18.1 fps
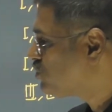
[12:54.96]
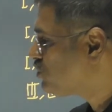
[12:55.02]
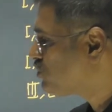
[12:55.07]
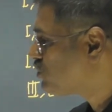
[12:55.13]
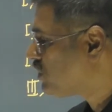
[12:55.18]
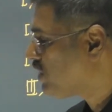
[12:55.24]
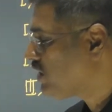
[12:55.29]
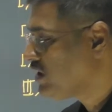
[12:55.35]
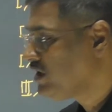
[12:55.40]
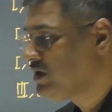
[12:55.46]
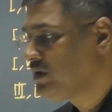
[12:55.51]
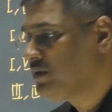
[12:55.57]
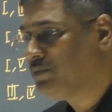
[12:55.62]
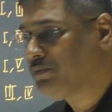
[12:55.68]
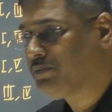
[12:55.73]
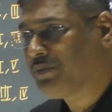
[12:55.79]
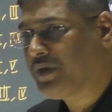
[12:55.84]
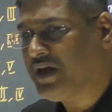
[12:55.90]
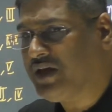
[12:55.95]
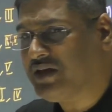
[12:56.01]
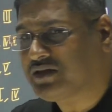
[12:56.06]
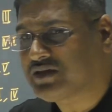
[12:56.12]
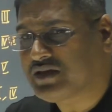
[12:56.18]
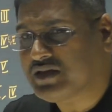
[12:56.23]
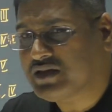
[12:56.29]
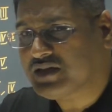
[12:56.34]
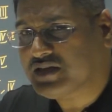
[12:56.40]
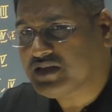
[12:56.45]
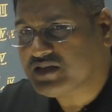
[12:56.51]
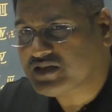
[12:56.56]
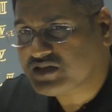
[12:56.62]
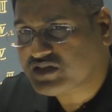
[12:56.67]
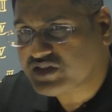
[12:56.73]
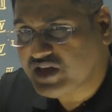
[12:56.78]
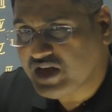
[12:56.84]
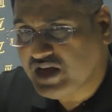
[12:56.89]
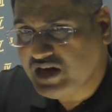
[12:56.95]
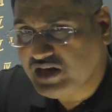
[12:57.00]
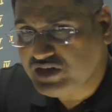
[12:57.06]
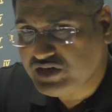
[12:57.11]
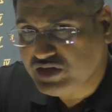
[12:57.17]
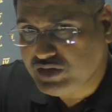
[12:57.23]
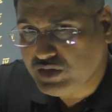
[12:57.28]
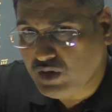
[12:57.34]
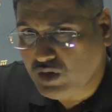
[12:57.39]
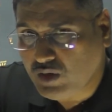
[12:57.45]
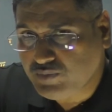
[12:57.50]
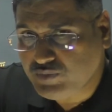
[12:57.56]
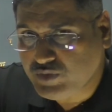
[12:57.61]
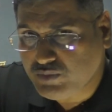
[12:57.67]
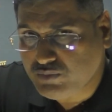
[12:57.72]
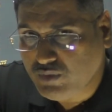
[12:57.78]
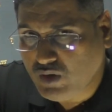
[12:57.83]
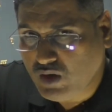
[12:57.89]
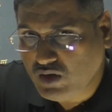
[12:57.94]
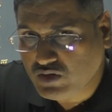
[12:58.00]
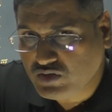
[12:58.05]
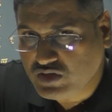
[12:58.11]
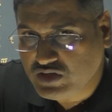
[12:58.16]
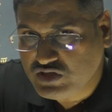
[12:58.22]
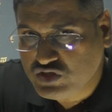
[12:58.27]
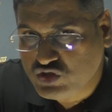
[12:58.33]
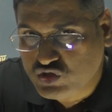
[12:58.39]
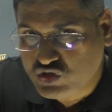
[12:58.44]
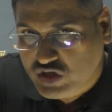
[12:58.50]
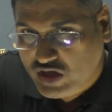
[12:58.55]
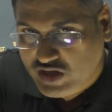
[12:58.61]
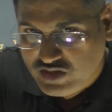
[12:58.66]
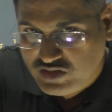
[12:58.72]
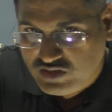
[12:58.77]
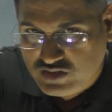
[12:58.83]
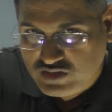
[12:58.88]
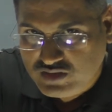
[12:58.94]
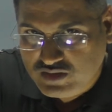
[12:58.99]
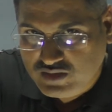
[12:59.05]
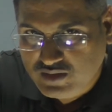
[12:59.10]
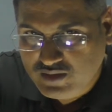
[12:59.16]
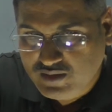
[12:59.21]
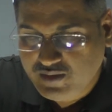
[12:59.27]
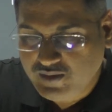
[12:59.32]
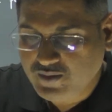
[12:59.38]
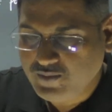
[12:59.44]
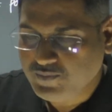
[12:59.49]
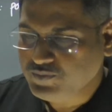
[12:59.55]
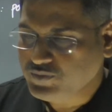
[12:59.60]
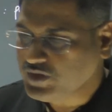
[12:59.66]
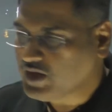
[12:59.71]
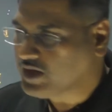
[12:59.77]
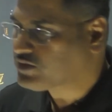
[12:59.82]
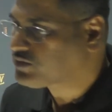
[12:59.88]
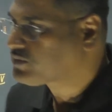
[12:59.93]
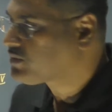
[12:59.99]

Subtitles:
chain basic skeleton of the molecule is changed, that's